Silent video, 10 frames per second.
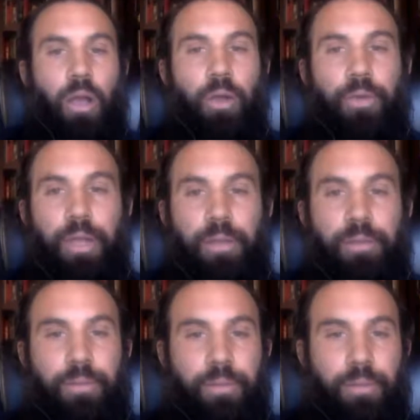All right.
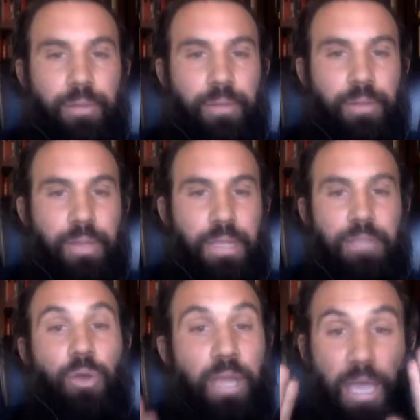
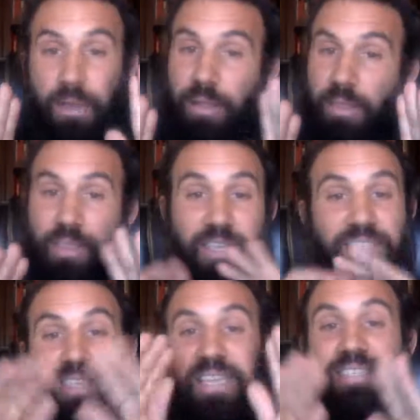So again,
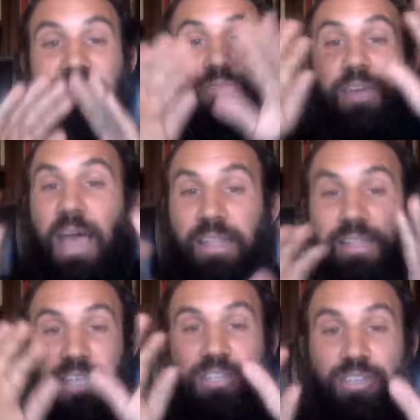this isn't
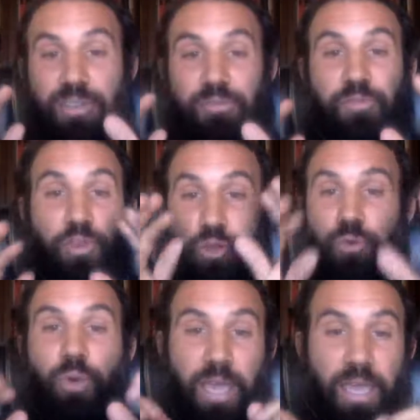validation for
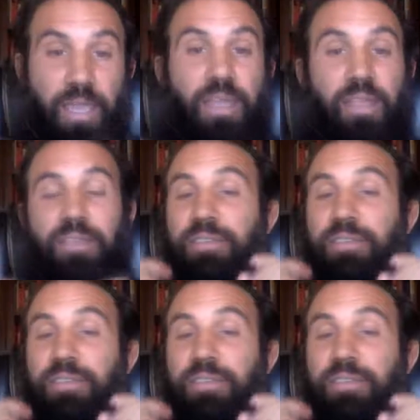your way.